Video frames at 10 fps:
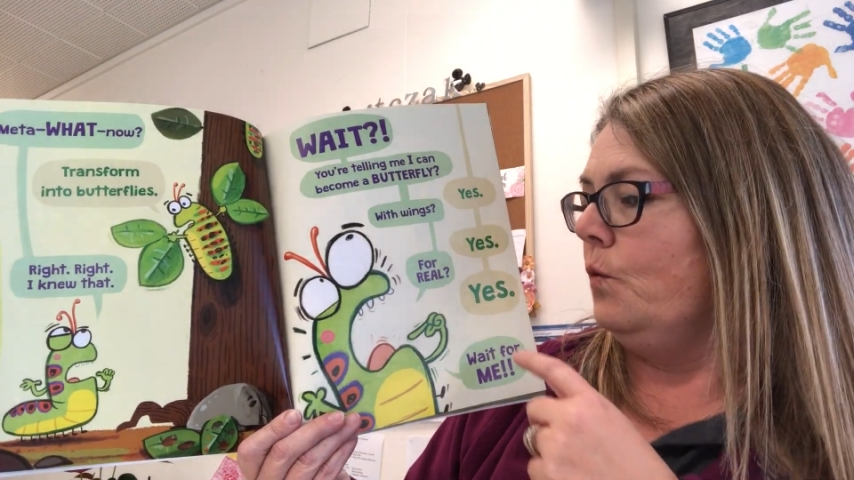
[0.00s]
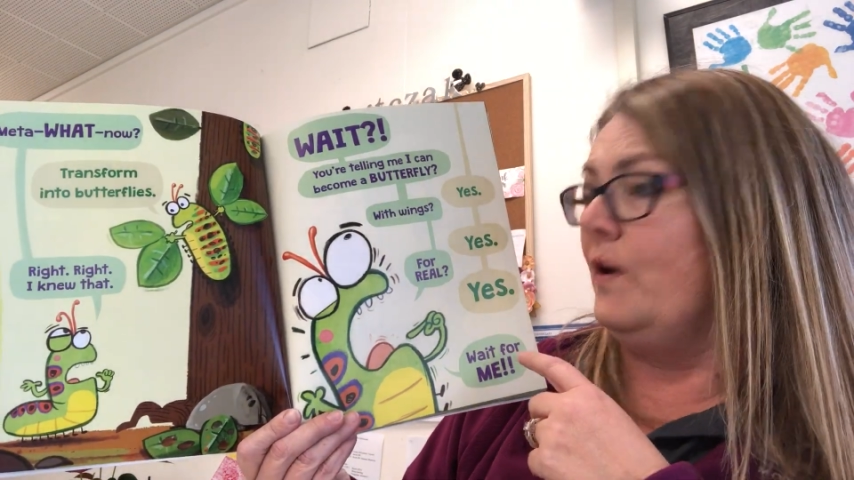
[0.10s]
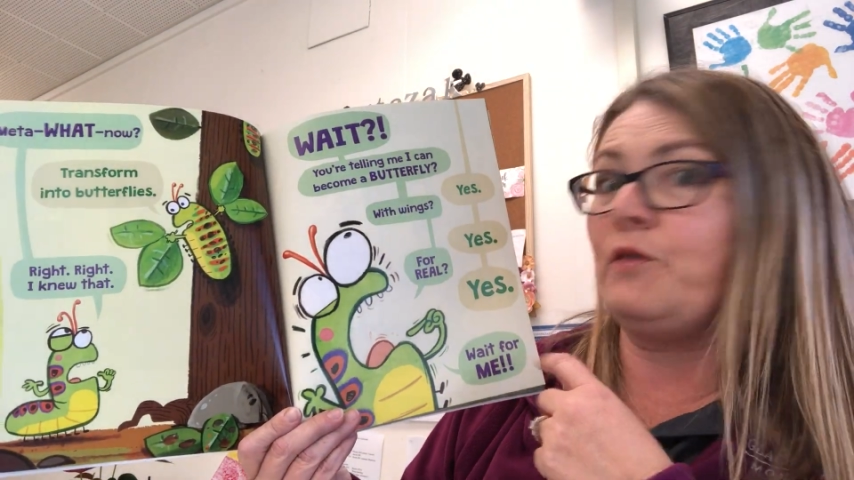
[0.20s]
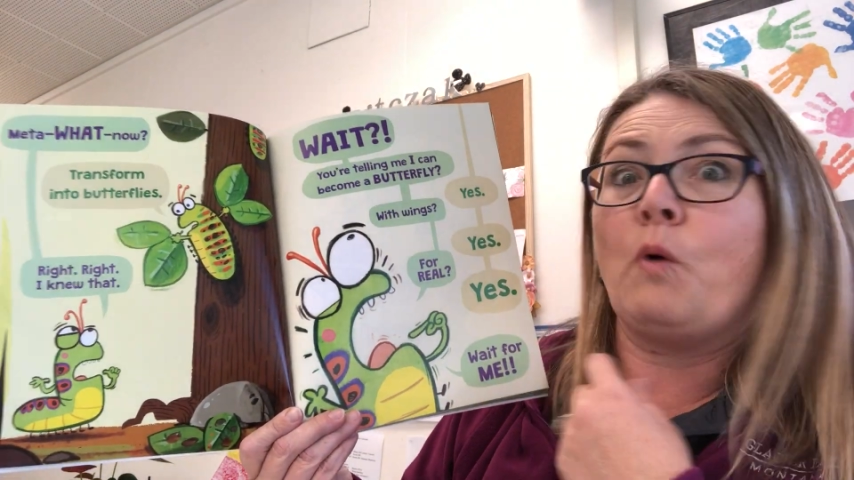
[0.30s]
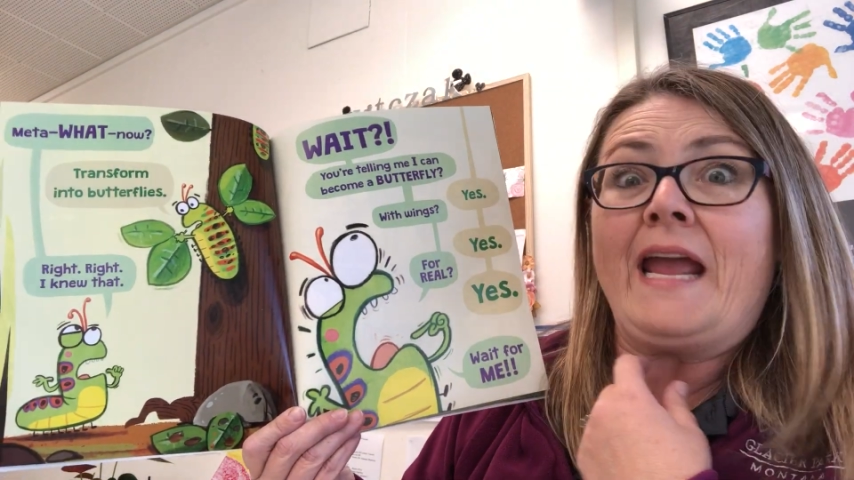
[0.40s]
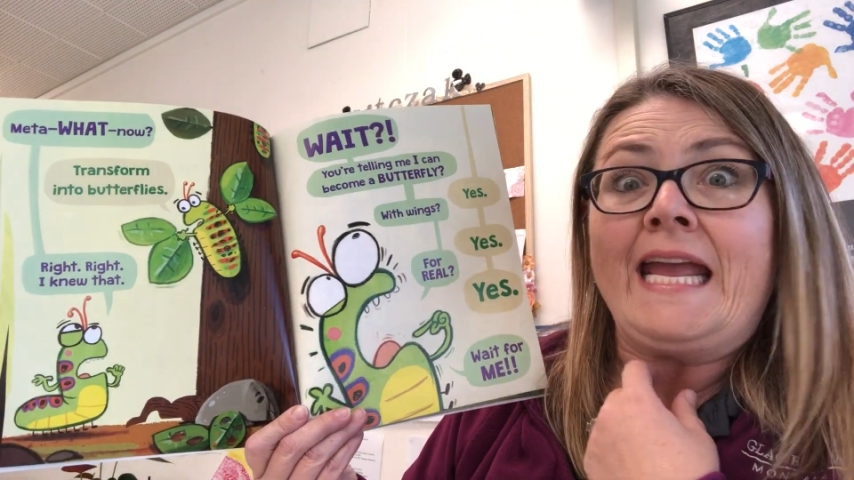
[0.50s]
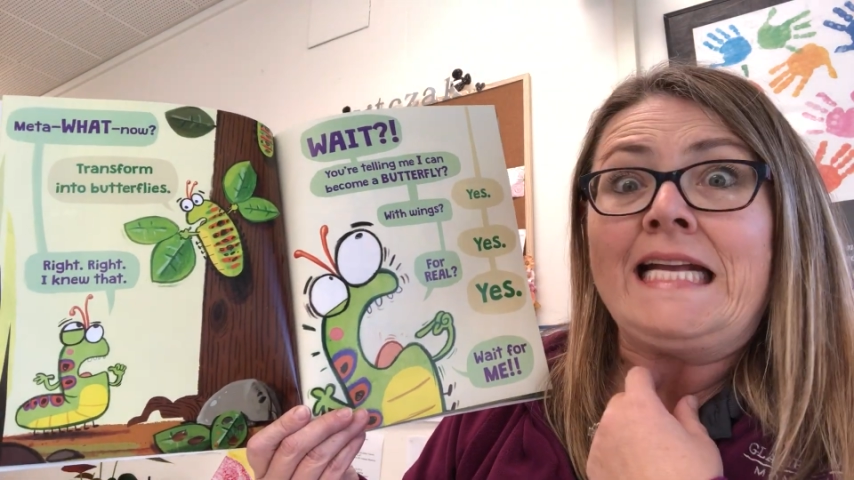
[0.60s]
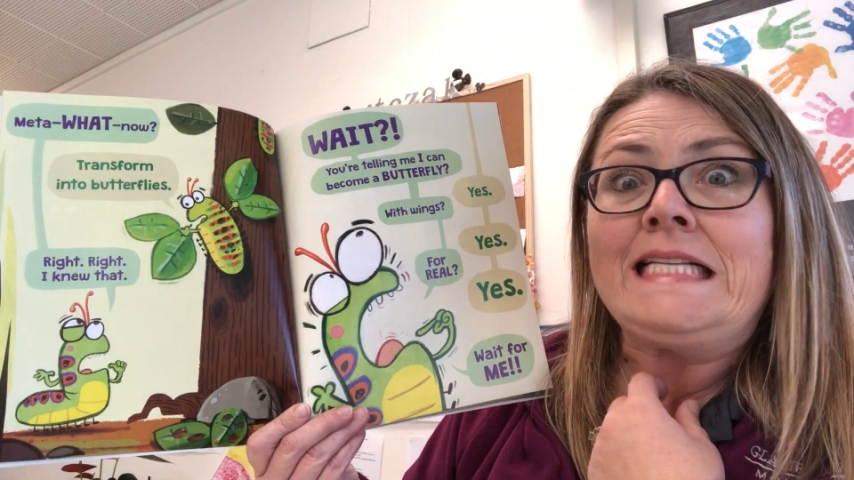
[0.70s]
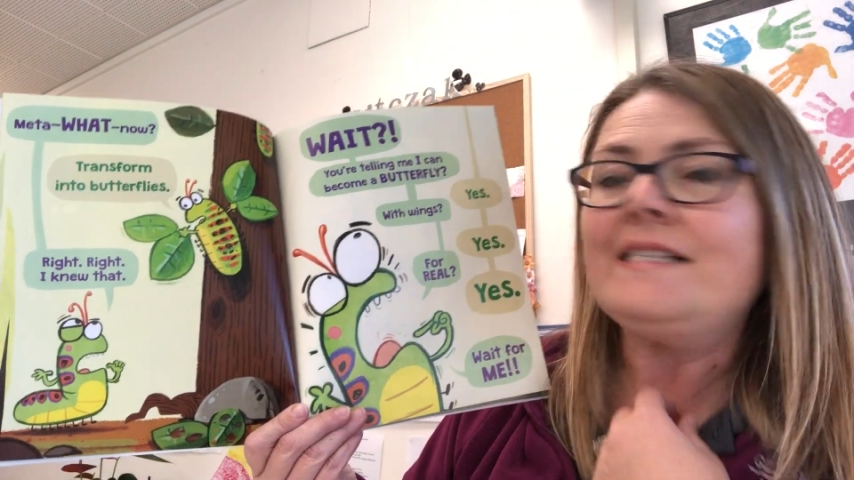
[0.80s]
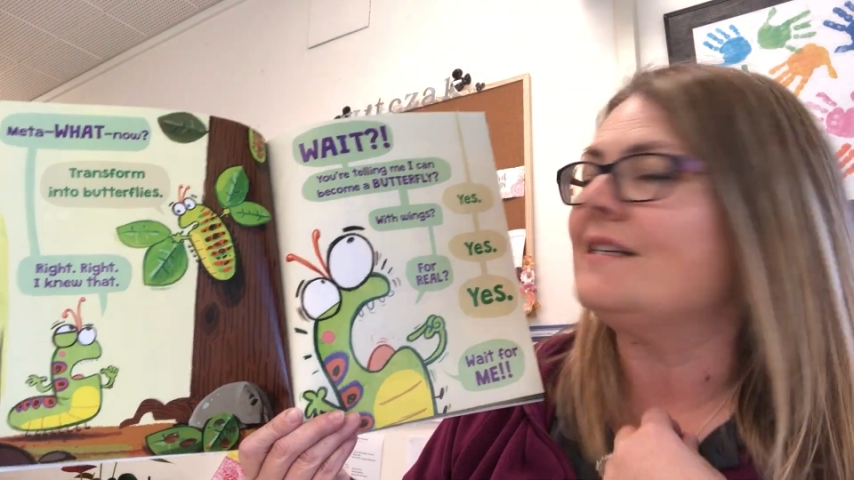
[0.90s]
With
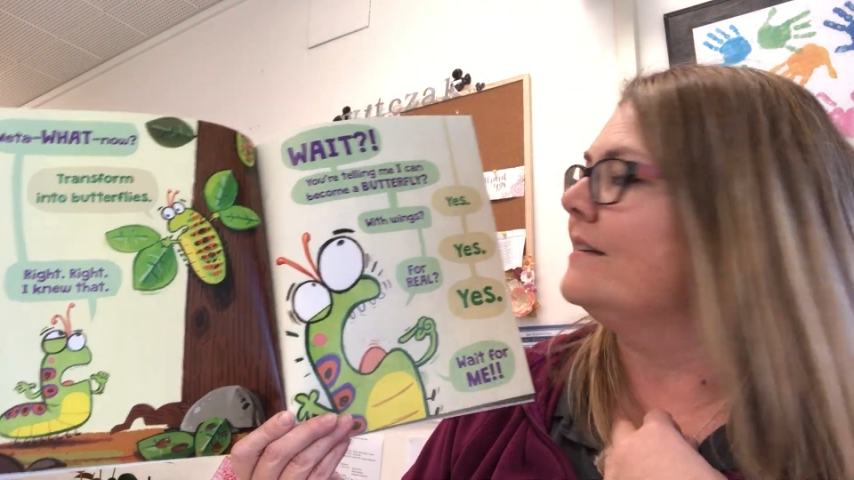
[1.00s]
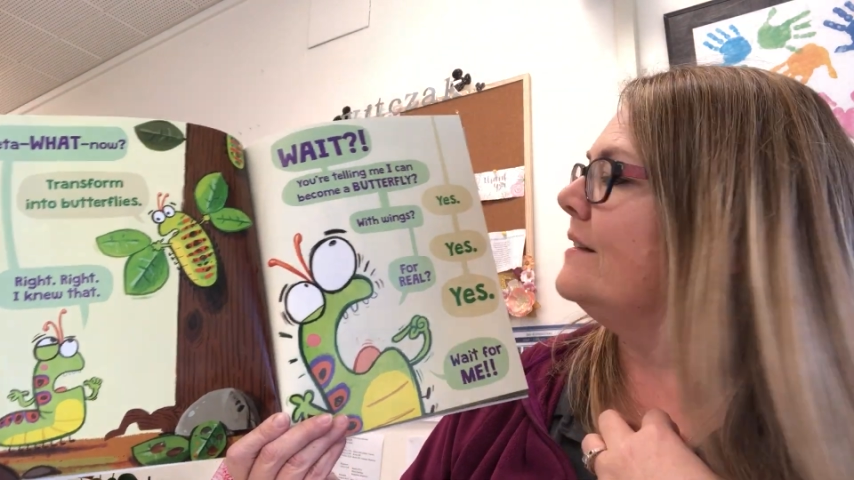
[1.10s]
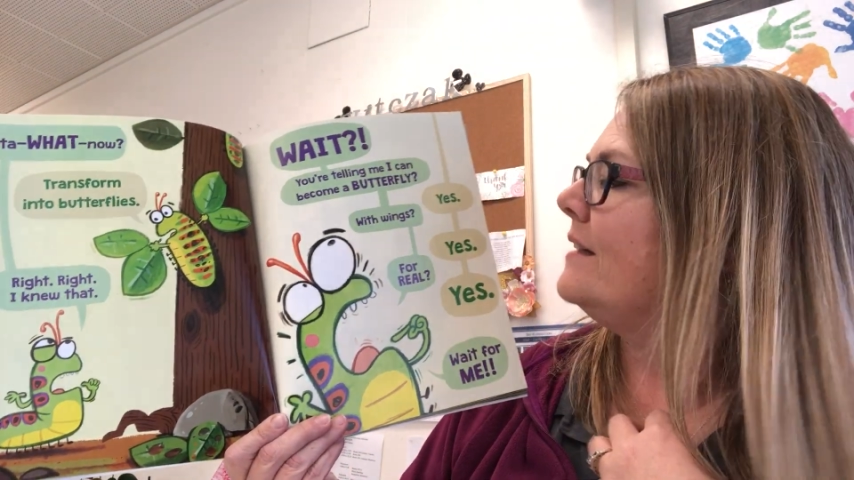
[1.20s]
wings?